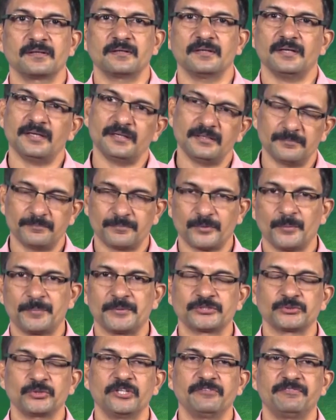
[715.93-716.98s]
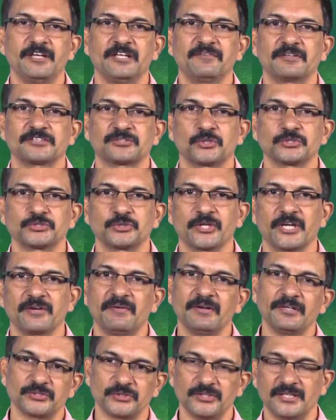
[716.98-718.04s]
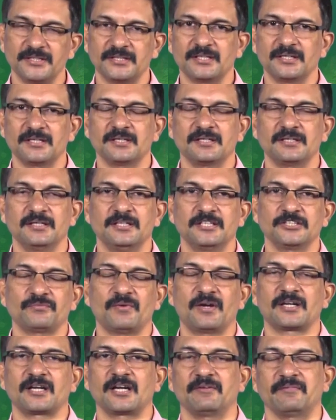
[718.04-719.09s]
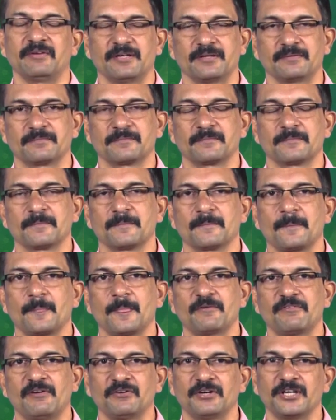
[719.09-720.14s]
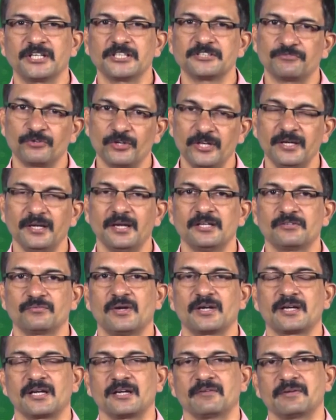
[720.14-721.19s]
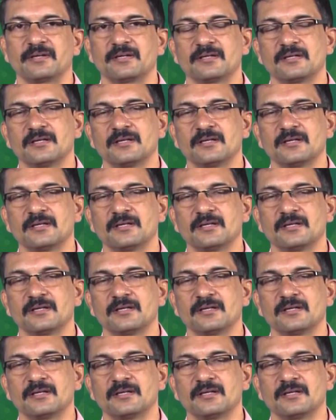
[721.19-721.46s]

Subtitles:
and proper soil filling was also given so that it is water level. The foundation is fully at water level.